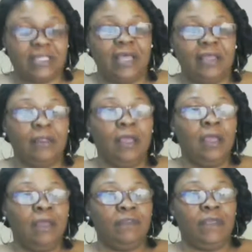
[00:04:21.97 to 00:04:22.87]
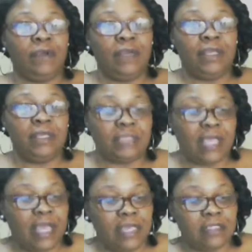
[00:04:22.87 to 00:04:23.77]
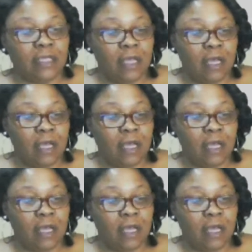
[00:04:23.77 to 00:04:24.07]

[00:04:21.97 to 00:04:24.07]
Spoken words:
that there is a